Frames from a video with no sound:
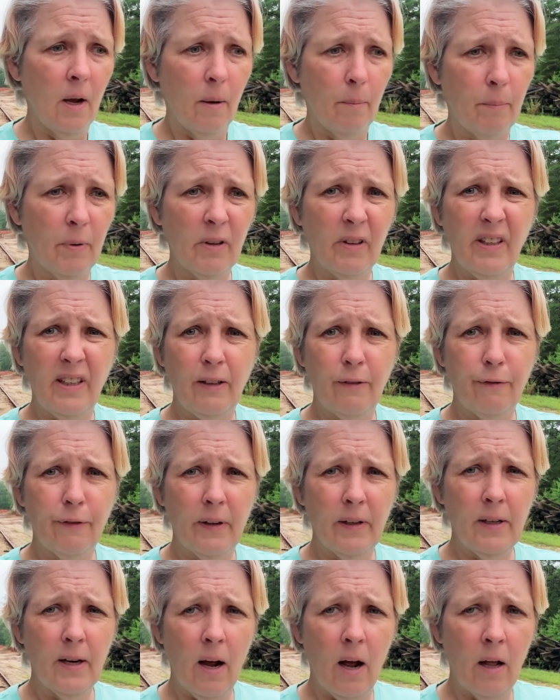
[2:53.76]
belief
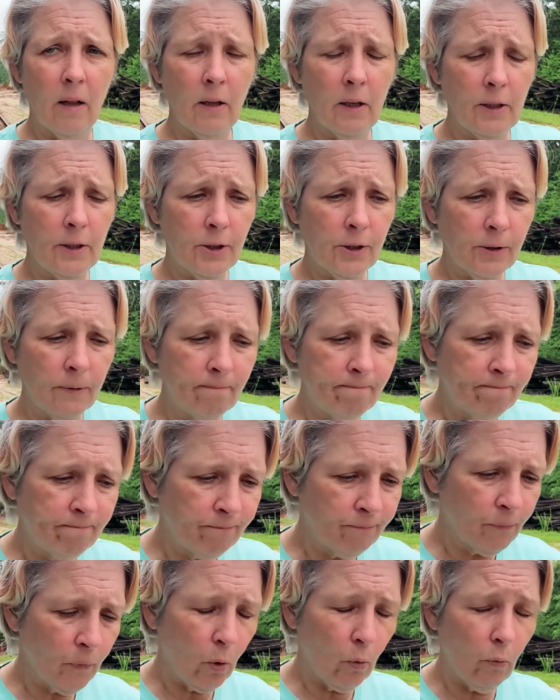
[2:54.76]
and knowledge?
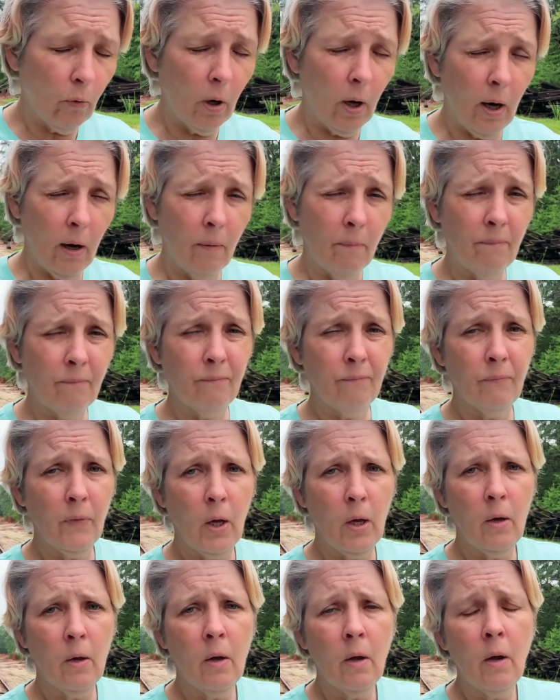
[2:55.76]
Well,
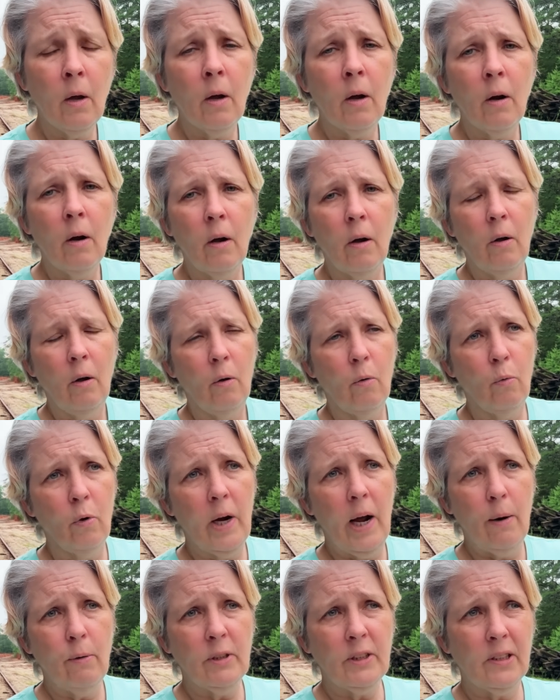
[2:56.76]
when
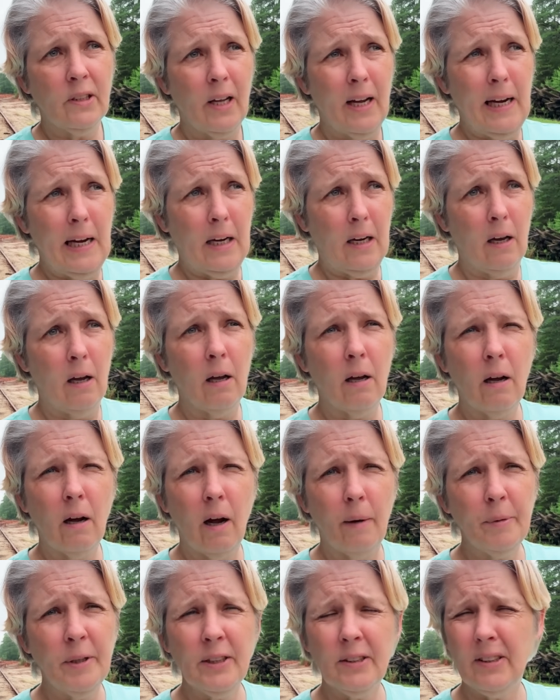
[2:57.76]
I was like,
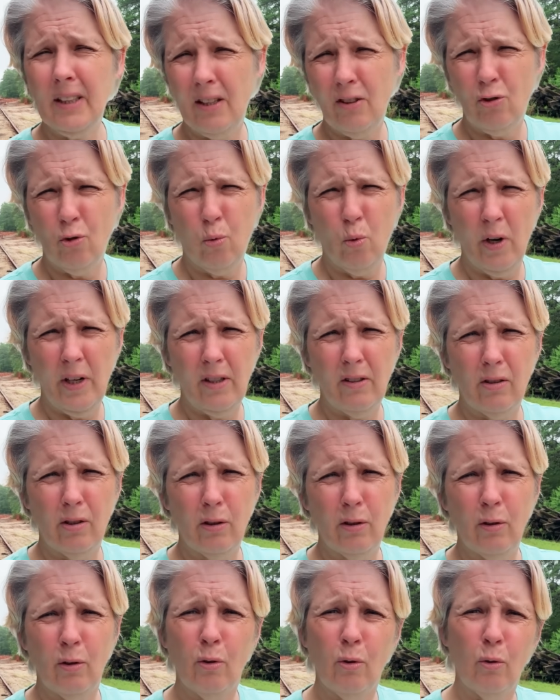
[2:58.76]
I'm going to say
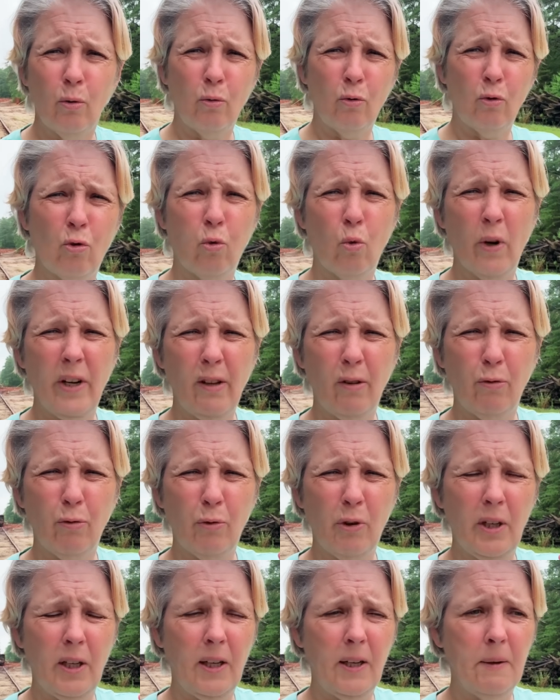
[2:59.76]
22,
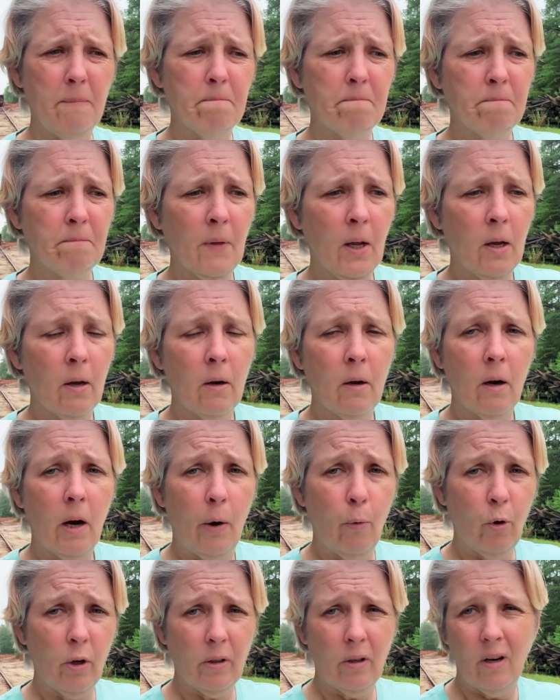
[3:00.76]
23,
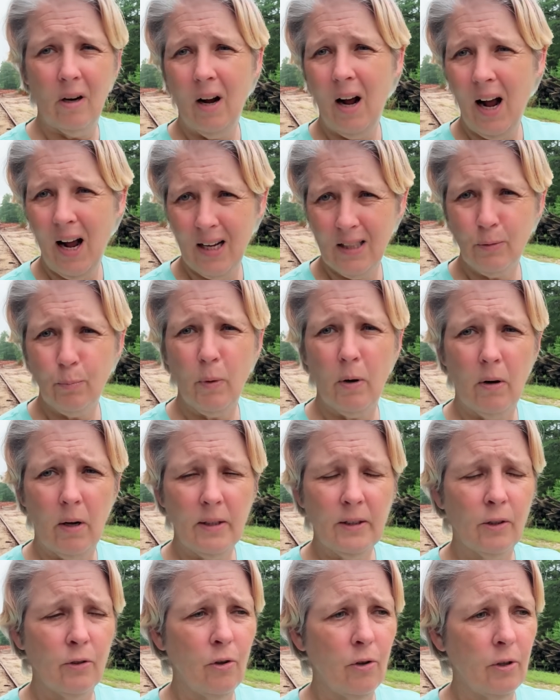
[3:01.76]
I worked at a hospital
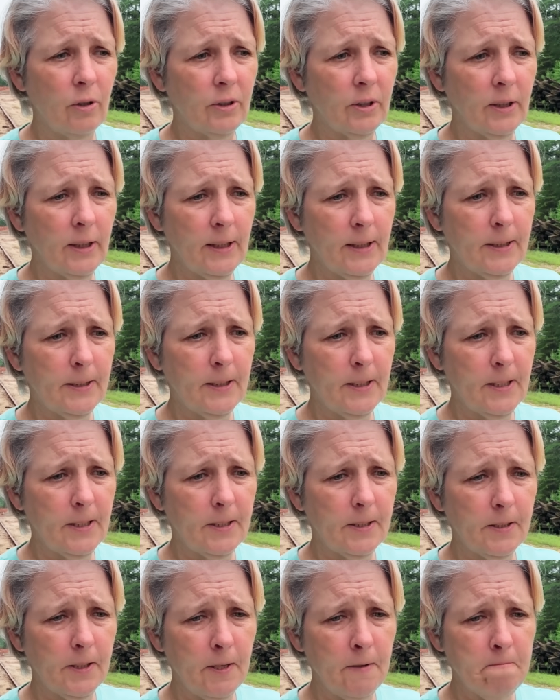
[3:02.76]
as a nursing
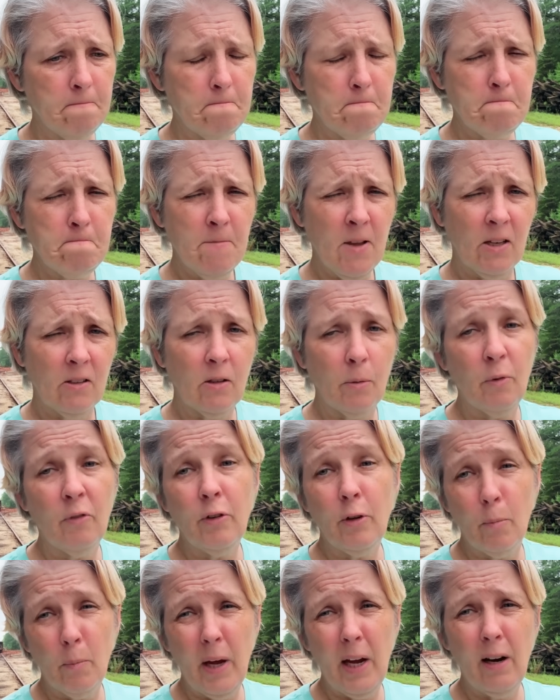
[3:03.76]
assistant. Some of
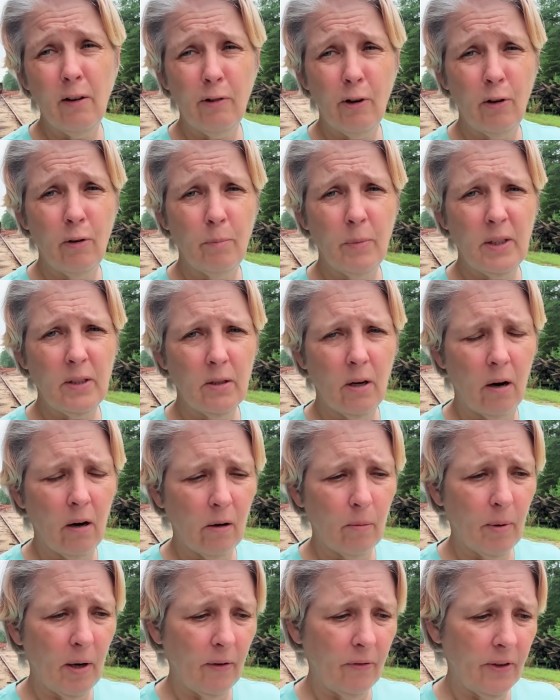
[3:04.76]
you may have heard me talk
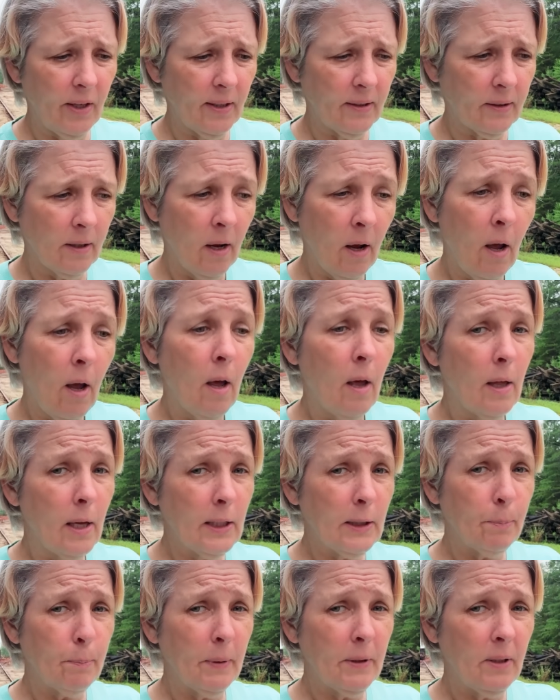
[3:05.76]
about this.
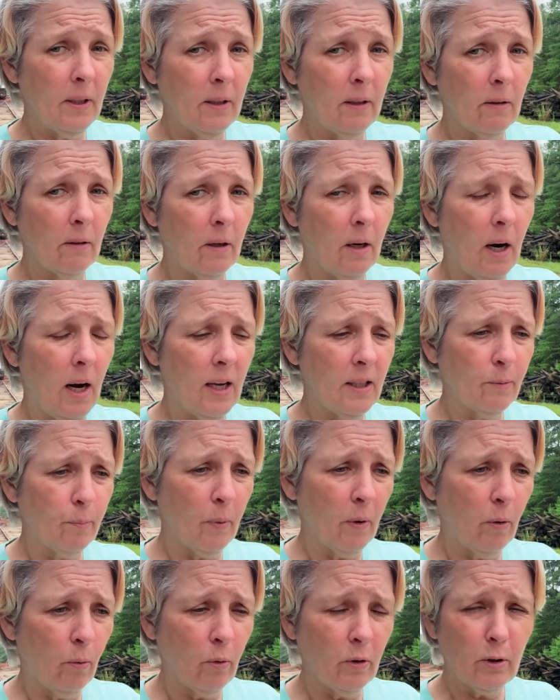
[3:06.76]
This particular
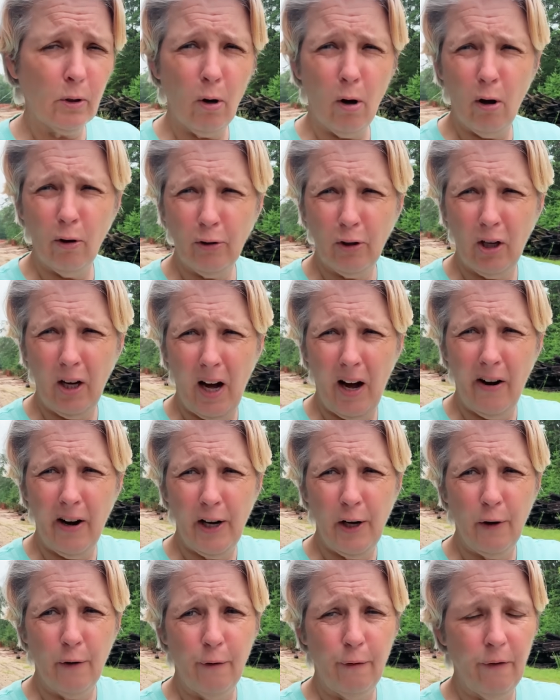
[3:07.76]
hospital was called
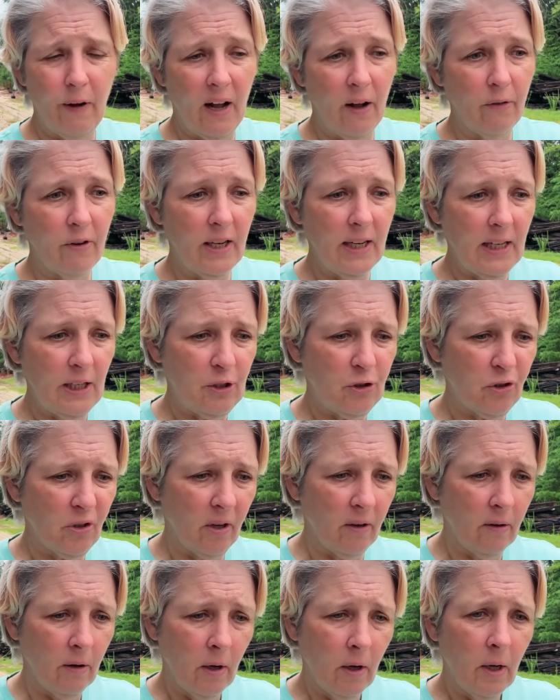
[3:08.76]
Carrier
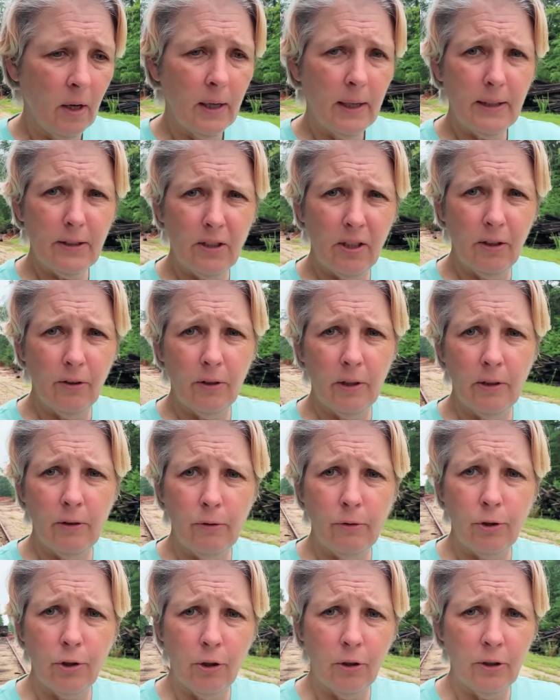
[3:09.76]
Foundation. It's here in
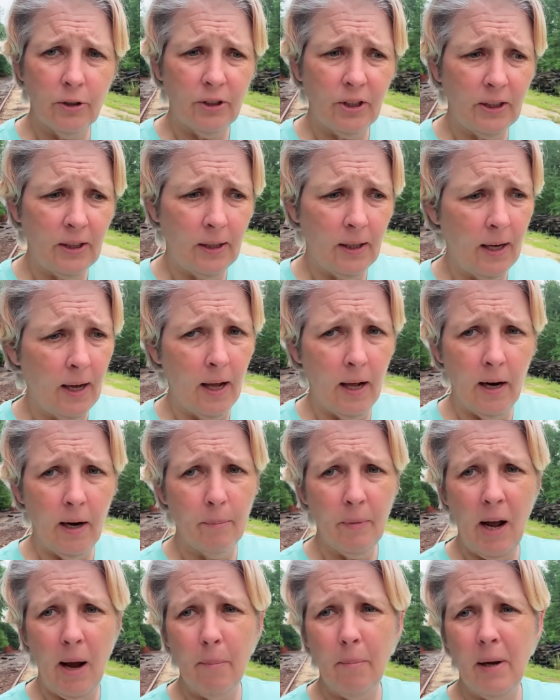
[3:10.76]
New Jersey, and
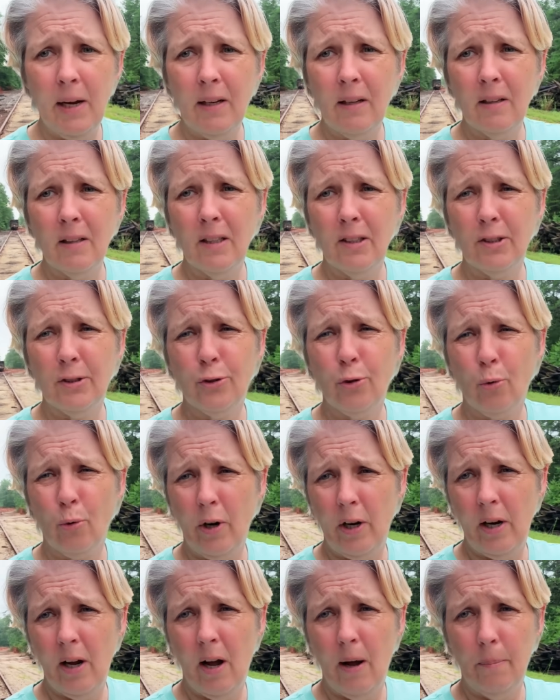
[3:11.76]
I'm not making this
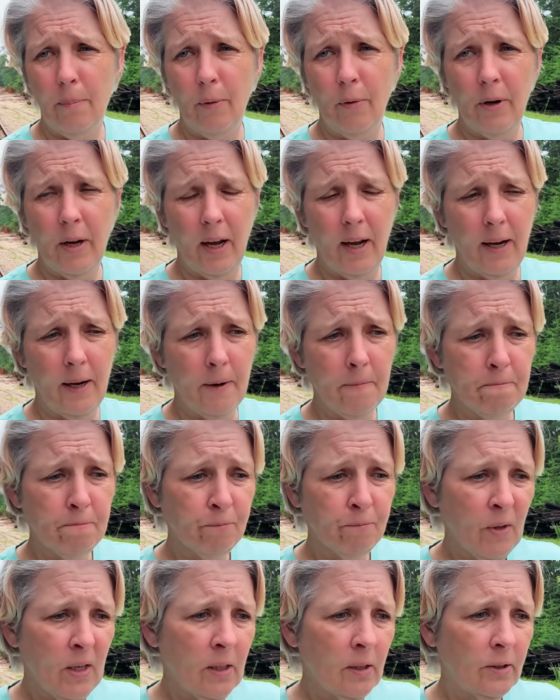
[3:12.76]
story up, okay?
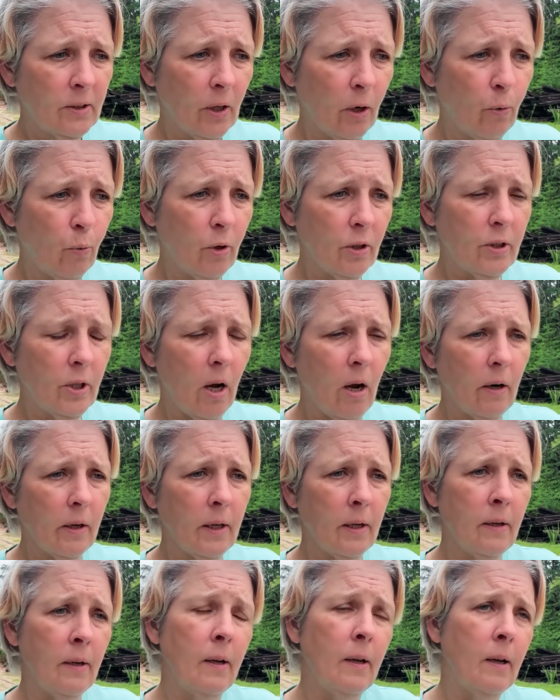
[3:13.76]
So we're
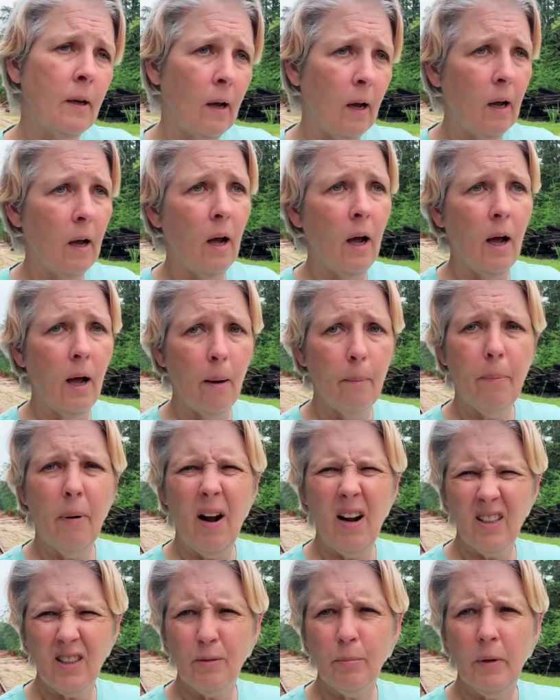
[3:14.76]
talking
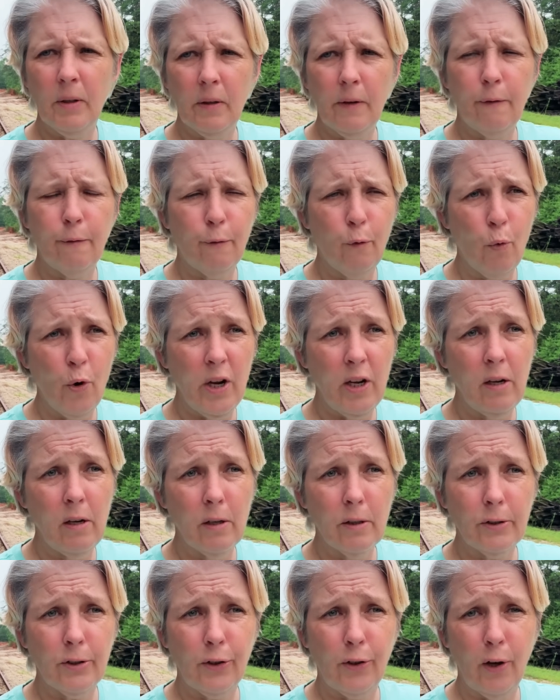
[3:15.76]
approximately 40
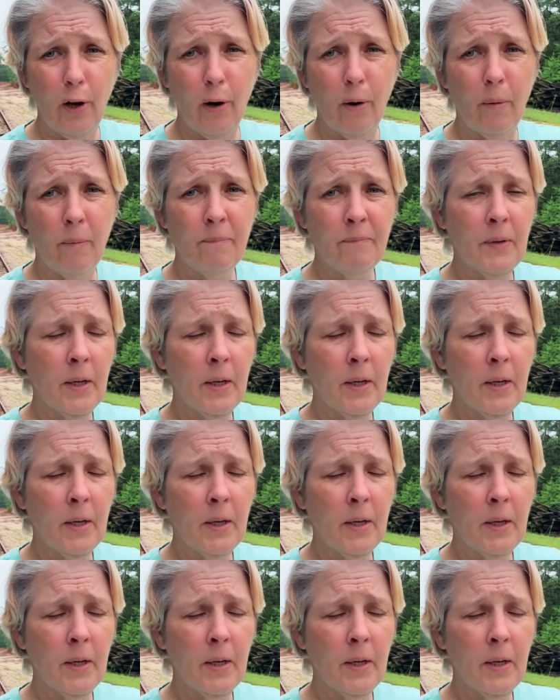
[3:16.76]
years ago.